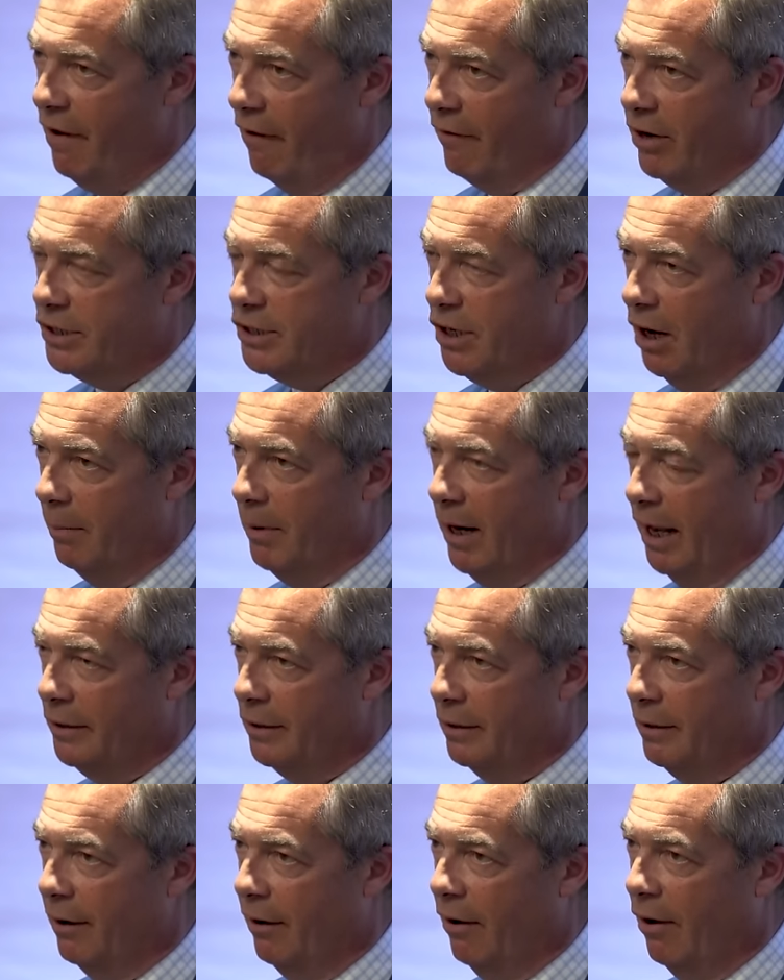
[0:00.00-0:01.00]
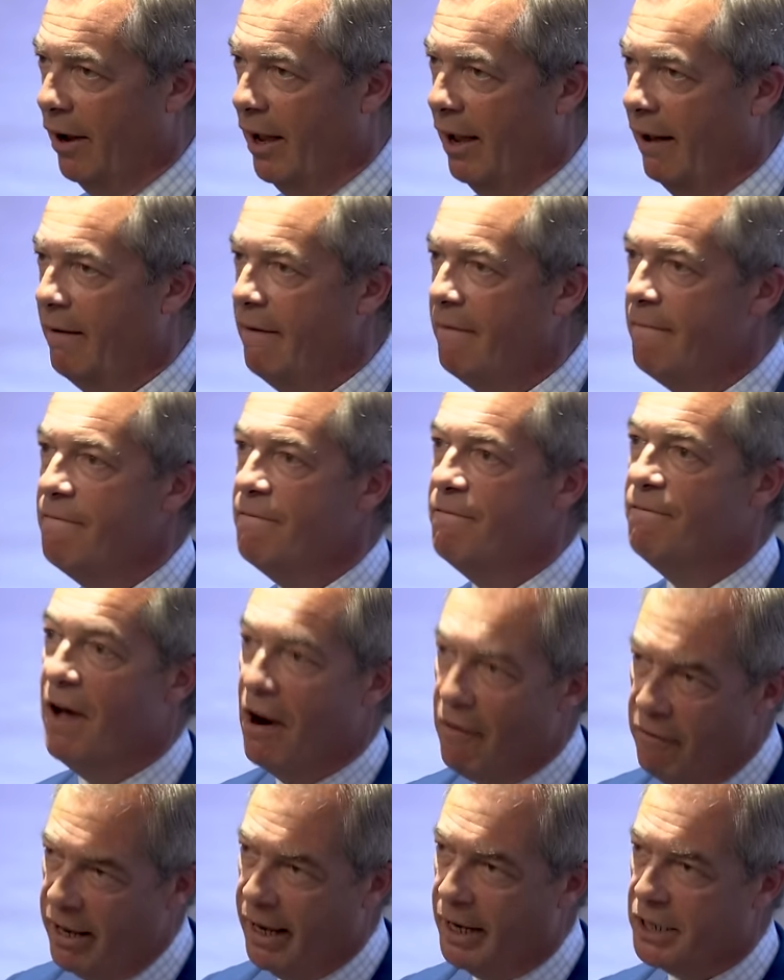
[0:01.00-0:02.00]
very top London lawyer,
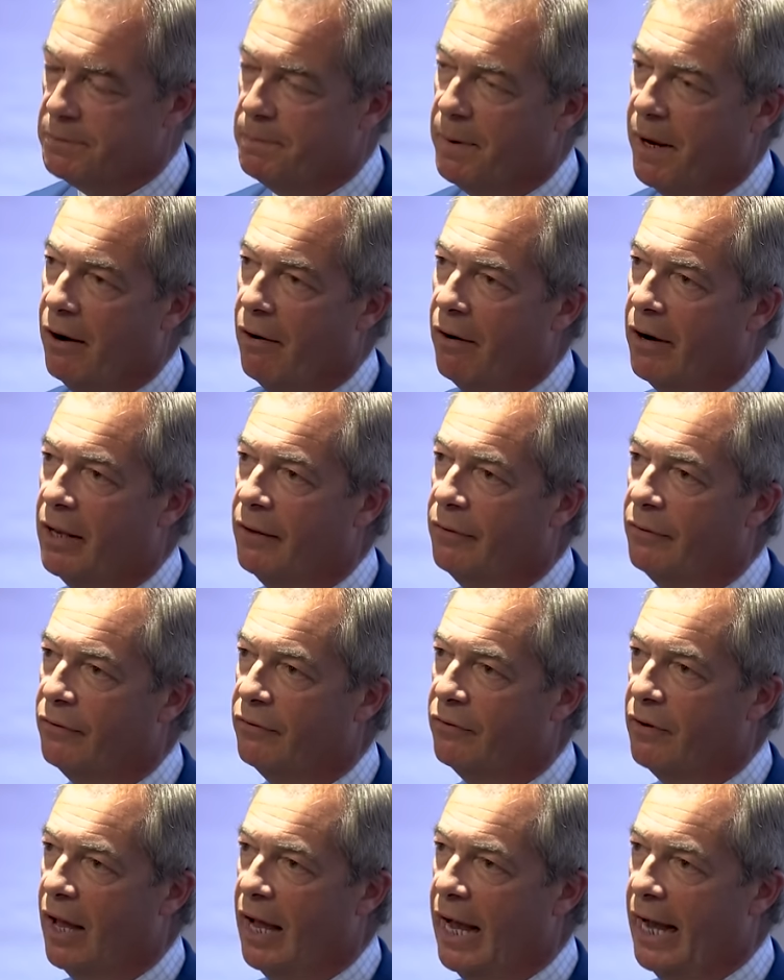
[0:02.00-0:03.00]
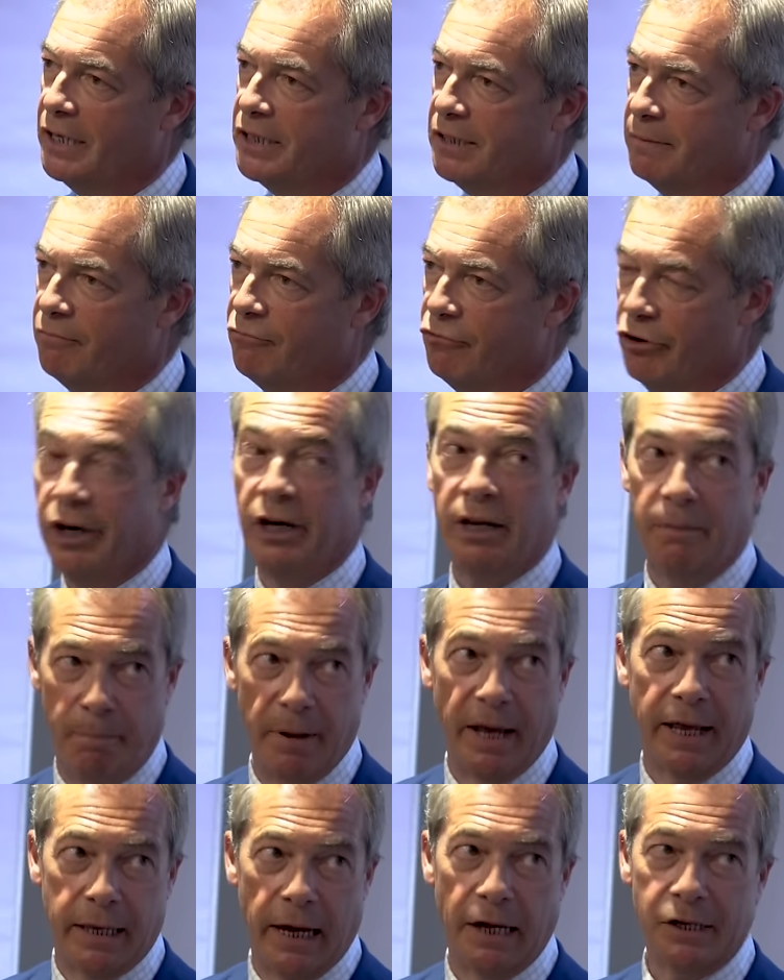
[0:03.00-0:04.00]
very experienced, had some really
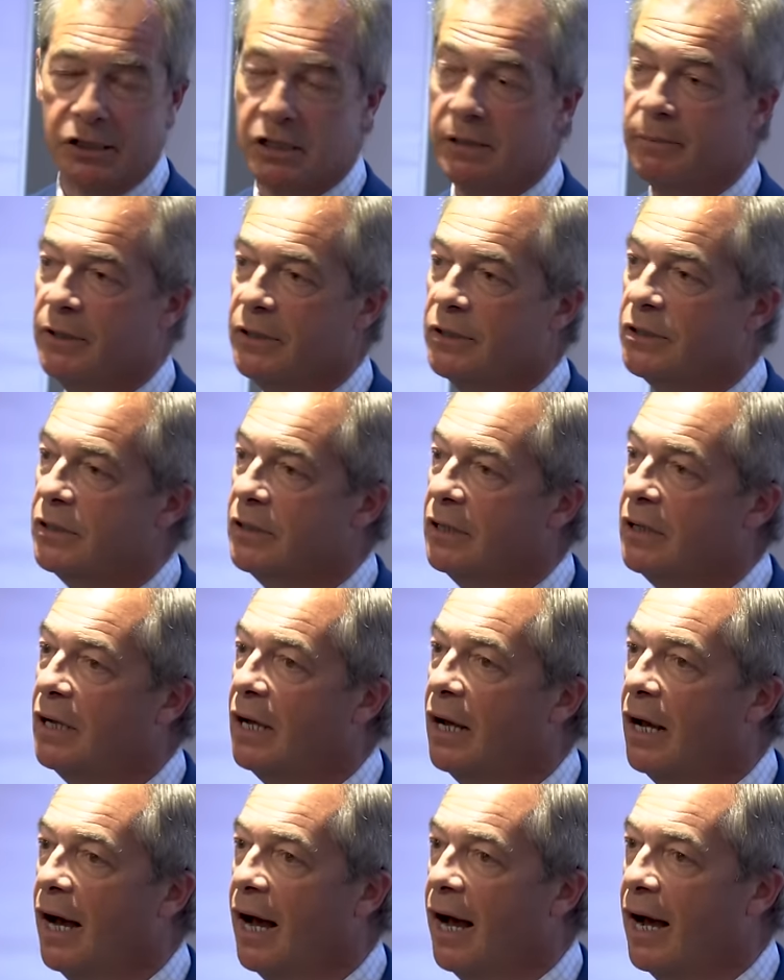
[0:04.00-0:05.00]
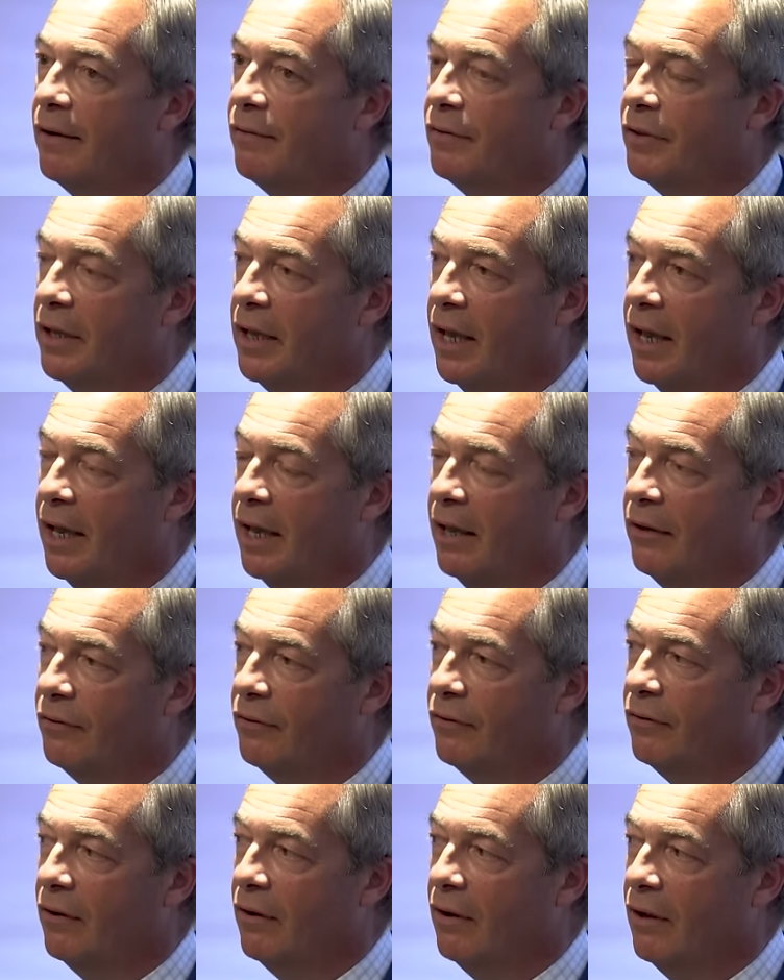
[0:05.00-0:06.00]
big customers over the
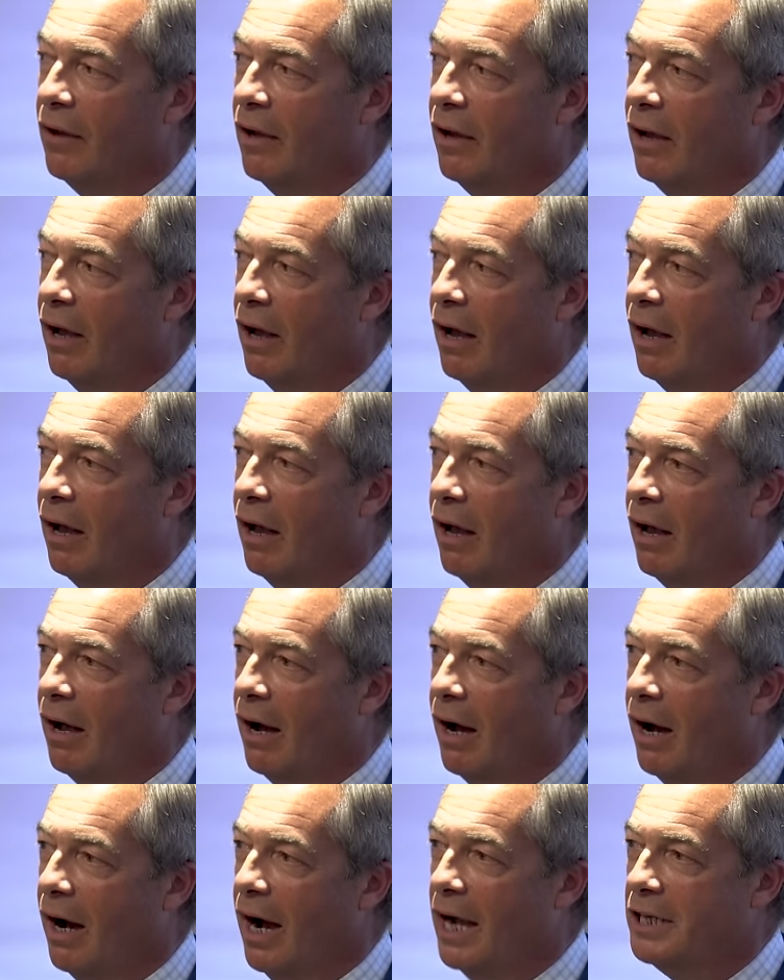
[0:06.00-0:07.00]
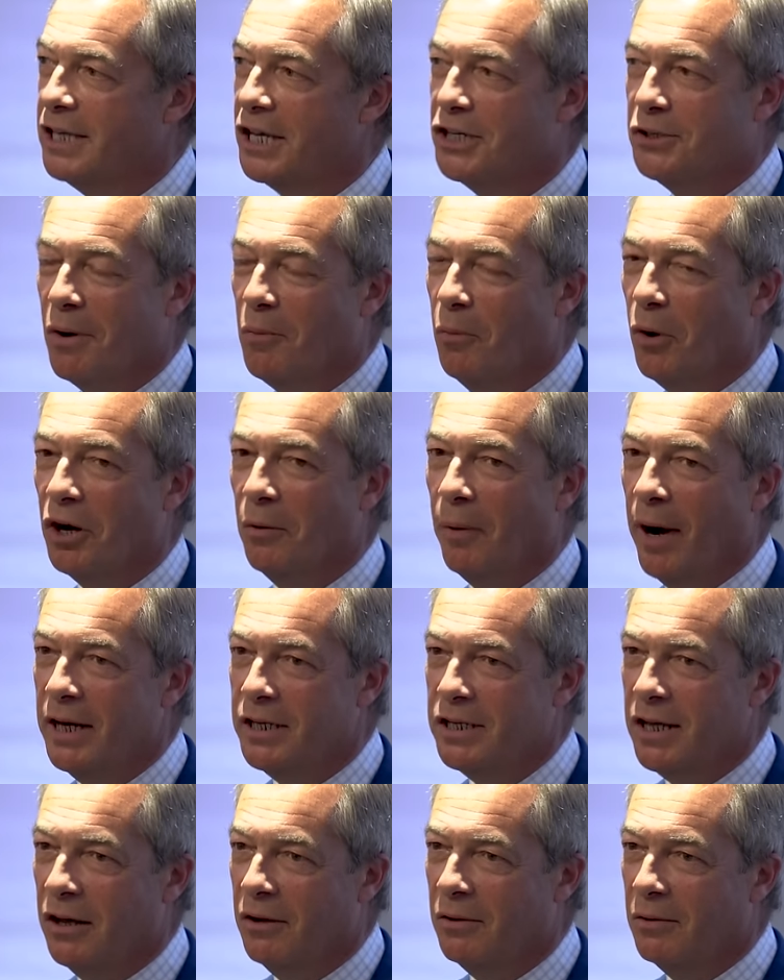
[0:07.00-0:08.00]
years. I said to him, What do I
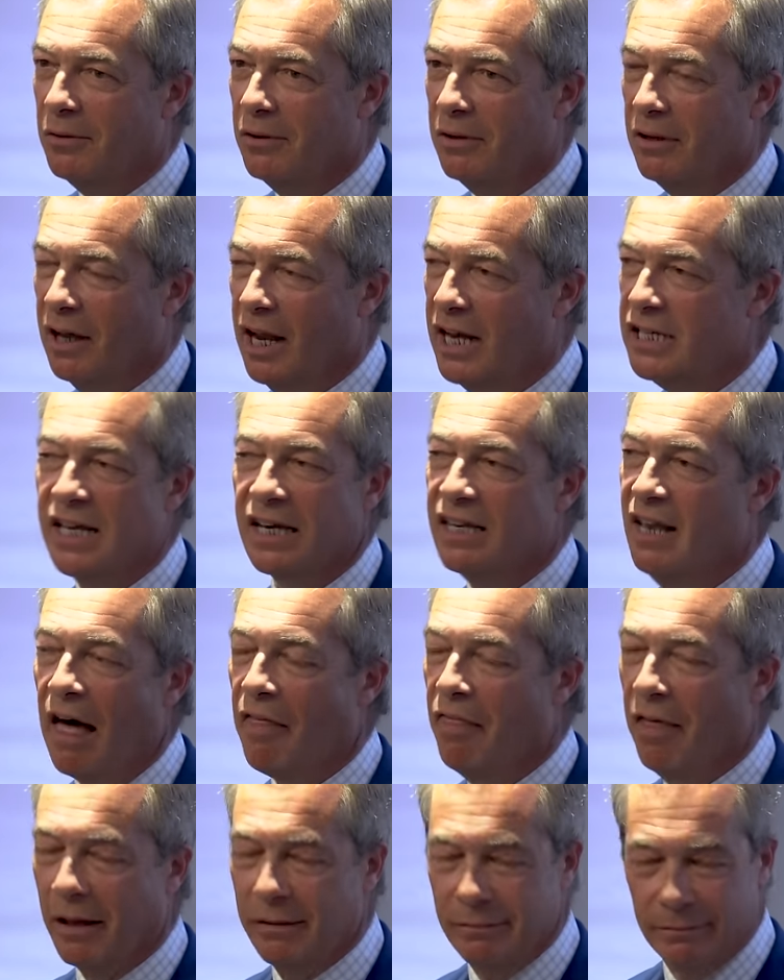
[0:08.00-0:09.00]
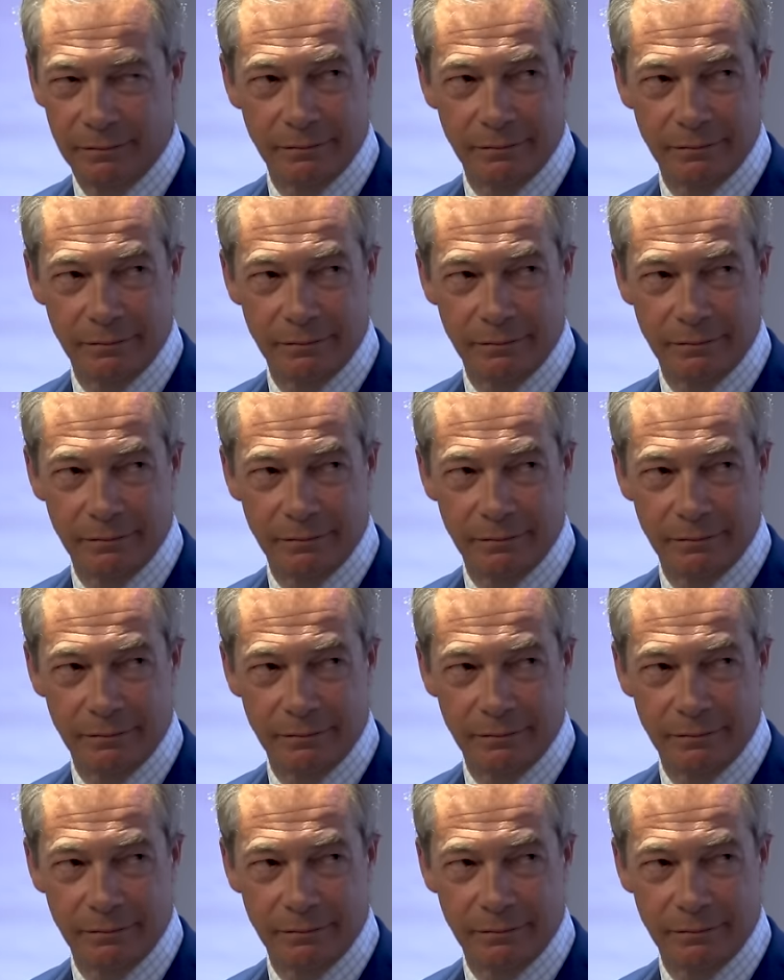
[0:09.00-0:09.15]
do? He said, Nothing.